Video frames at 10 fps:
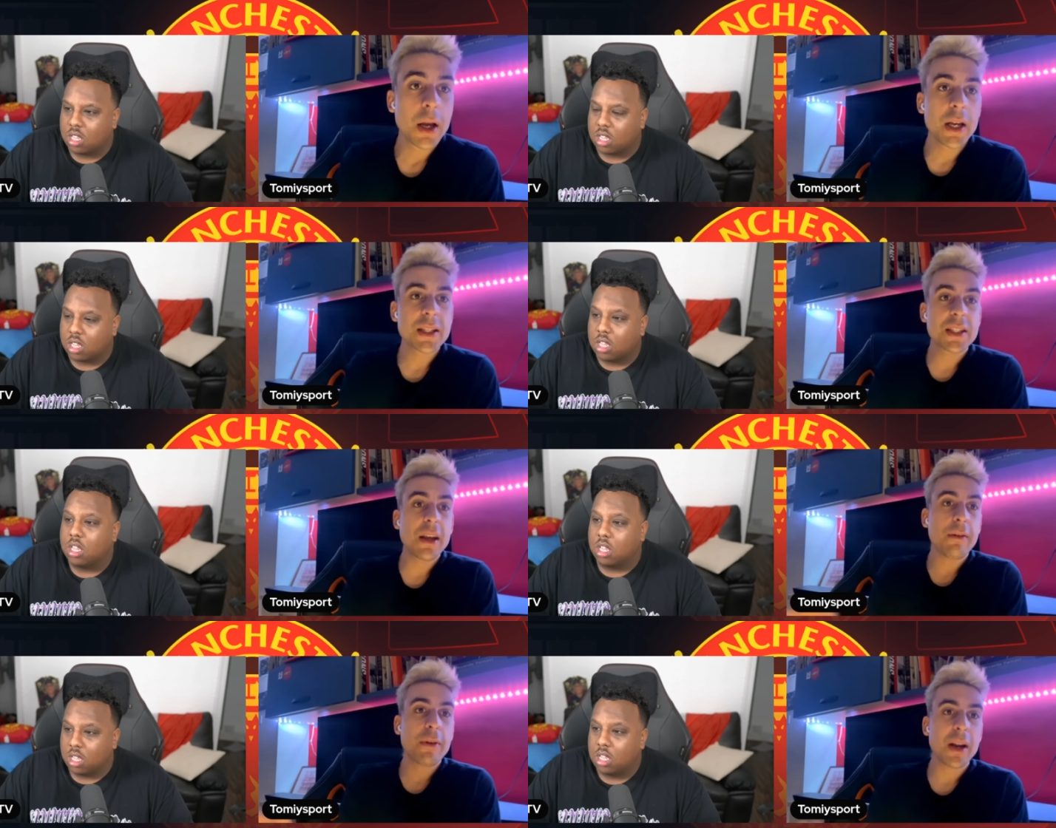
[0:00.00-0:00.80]
Speaker 1: It's
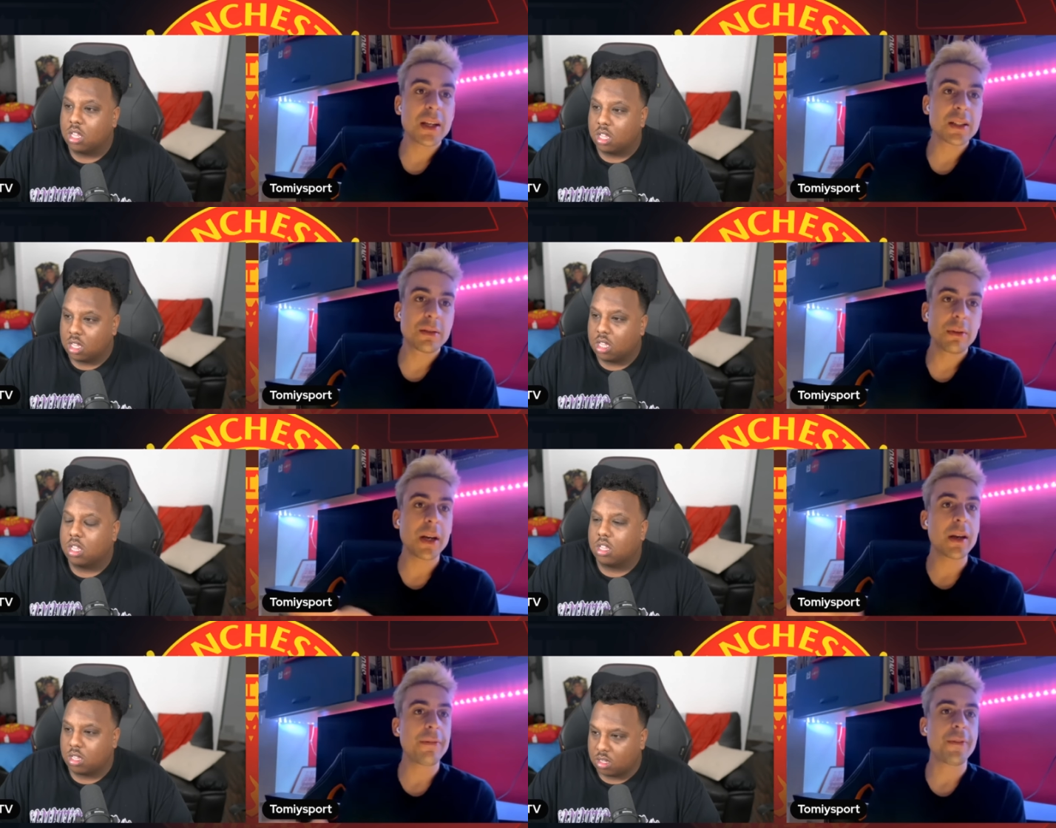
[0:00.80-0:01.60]
the it's
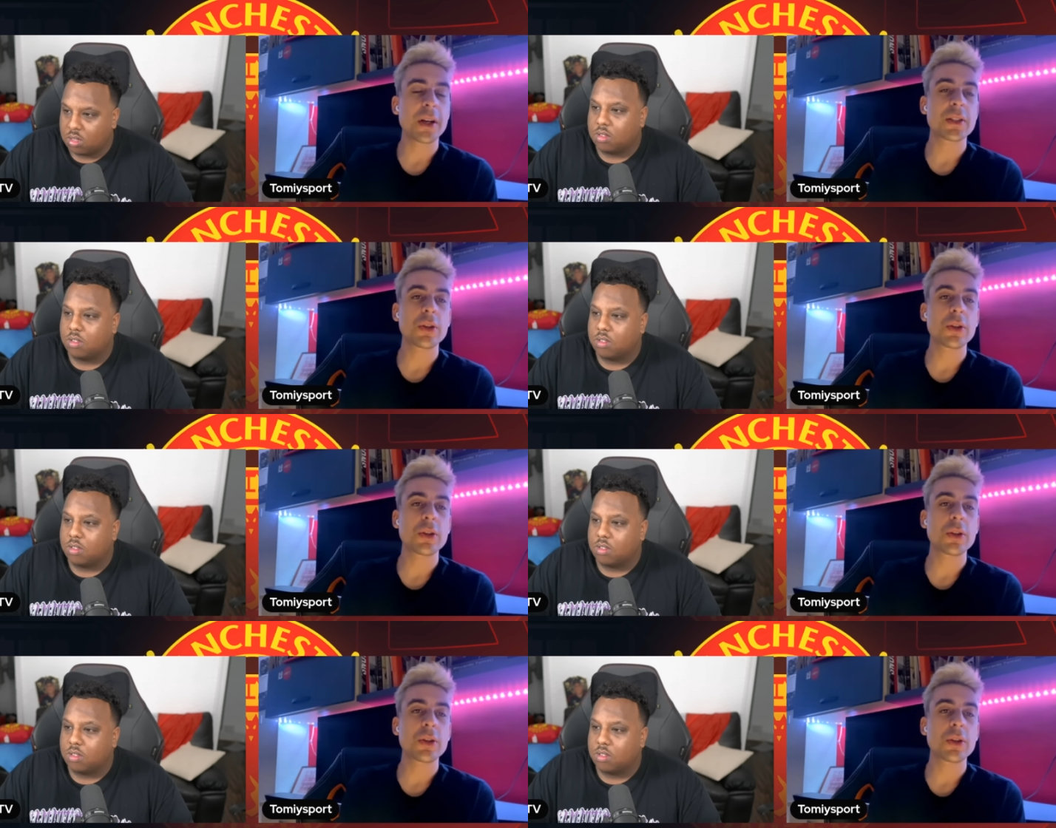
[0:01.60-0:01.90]
really different.